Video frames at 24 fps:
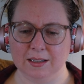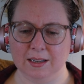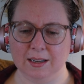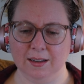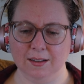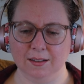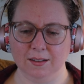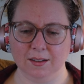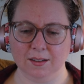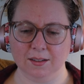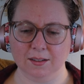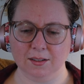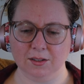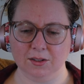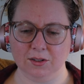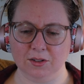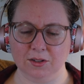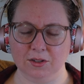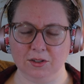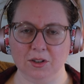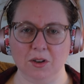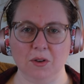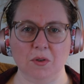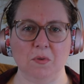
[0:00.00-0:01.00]
He looks
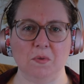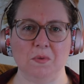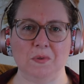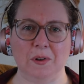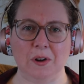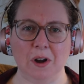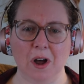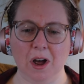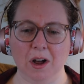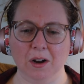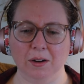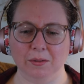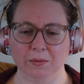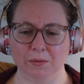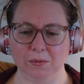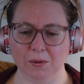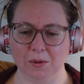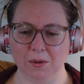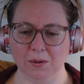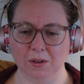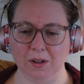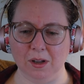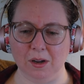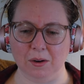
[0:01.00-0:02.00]
so not
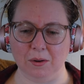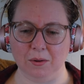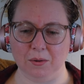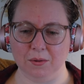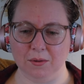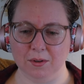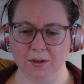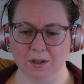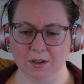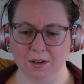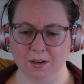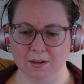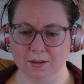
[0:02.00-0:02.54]
Rollo.